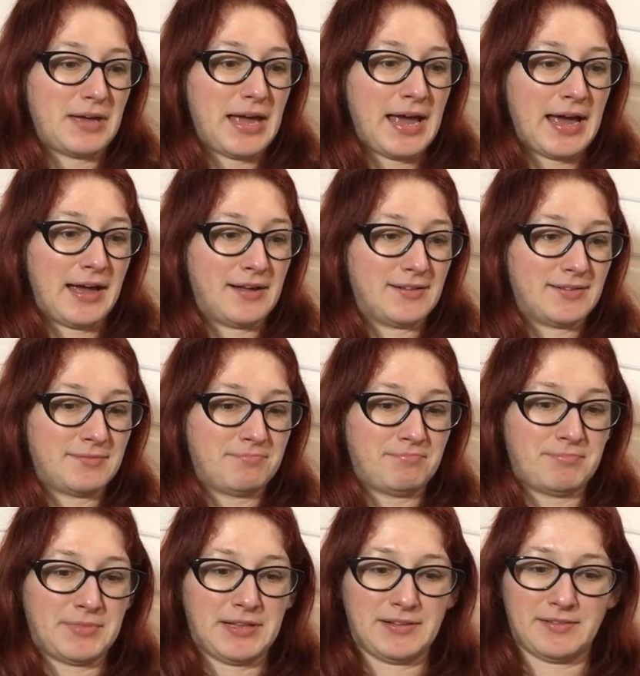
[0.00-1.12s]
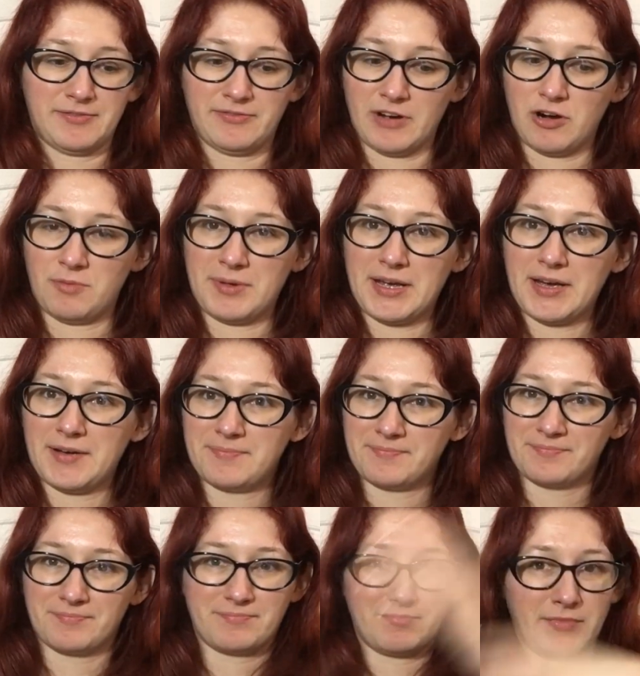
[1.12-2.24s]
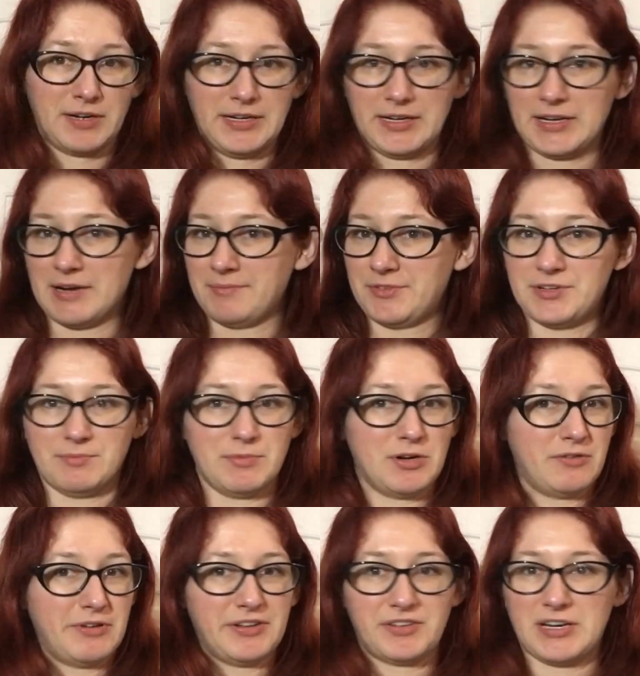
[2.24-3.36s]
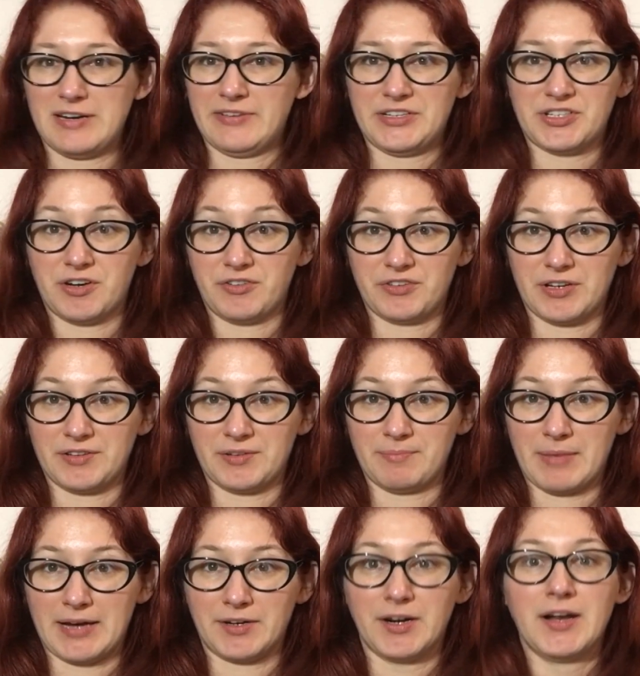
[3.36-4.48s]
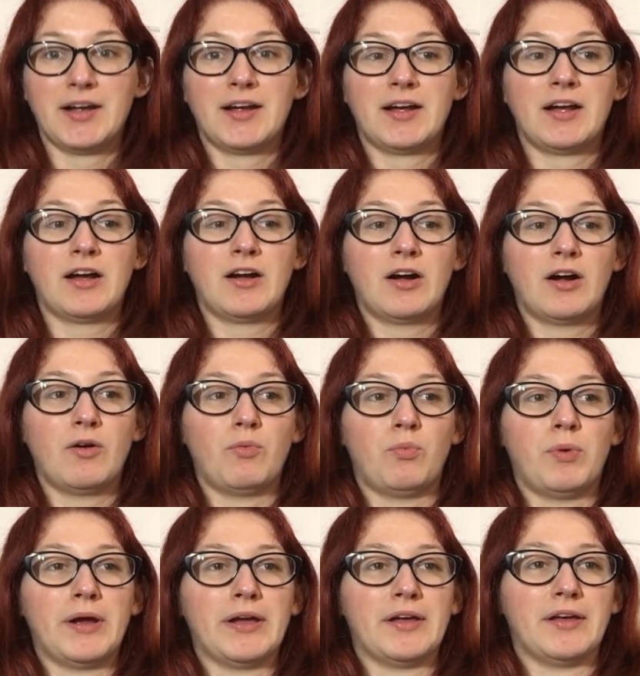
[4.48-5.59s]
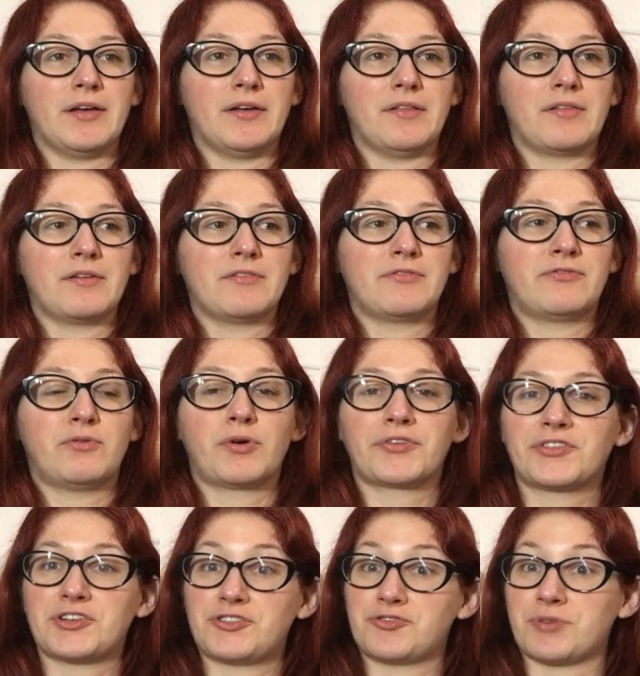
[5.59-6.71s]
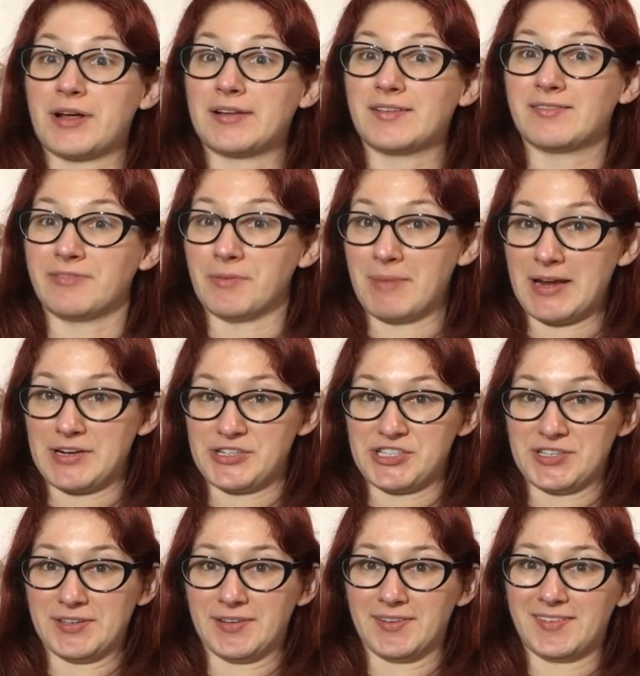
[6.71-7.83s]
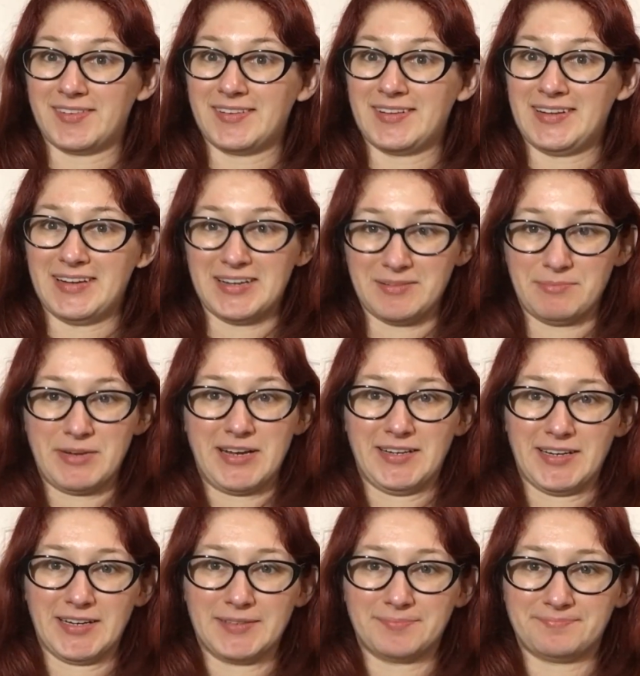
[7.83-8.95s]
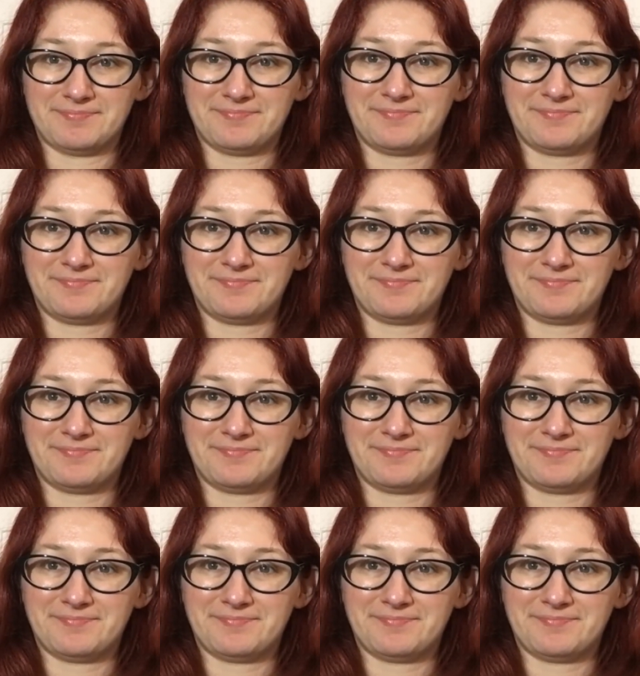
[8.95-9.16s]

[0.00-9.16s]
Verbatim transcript: has this phobia when it comes to movies, T V shows, doesn't matter, with forced transformations in media.